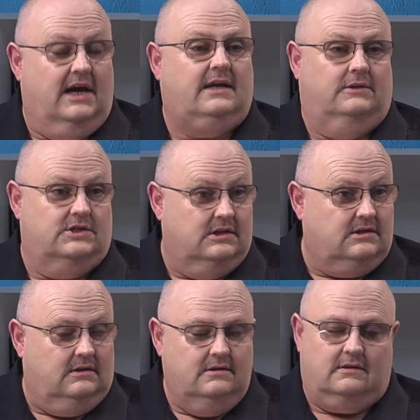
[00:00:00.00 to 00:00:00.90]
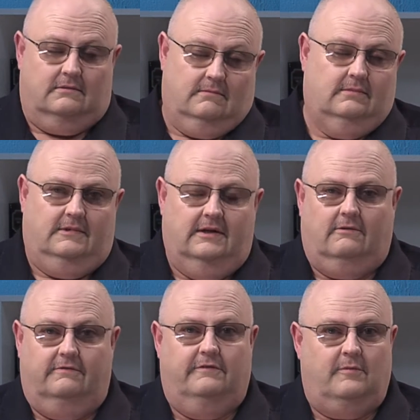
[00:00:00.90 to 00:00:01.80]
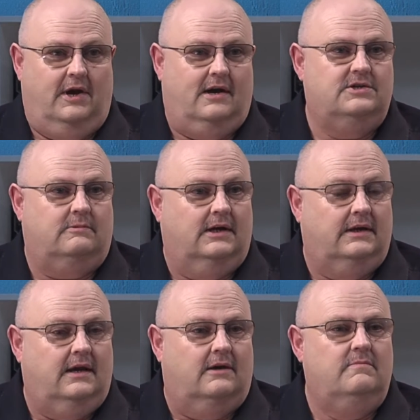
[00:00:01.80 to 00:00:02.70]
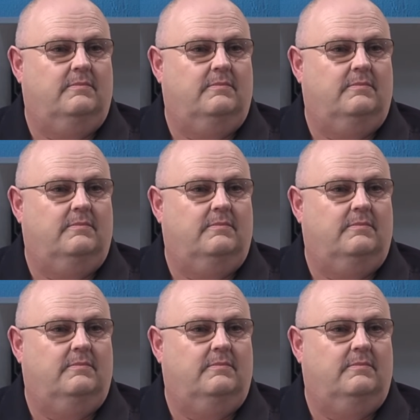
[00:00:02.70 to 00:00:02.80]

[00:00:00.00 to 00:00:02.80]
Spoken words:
Back in the 60s, yeah. And I've given my age away now.